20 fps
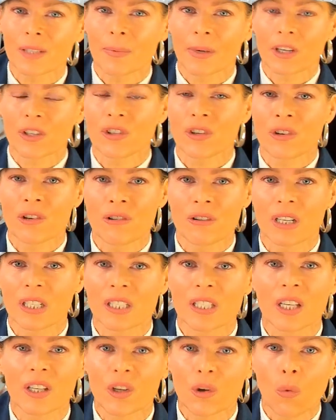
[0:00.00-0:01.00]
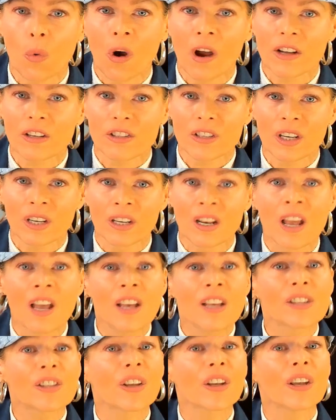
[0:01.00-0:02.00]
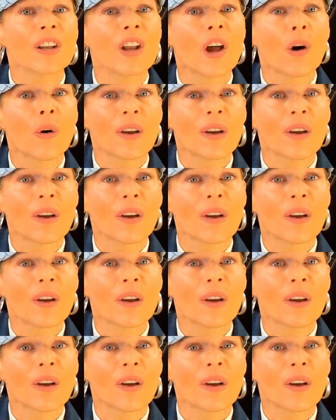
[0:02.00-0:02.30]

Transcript: make sure you continue watching so you know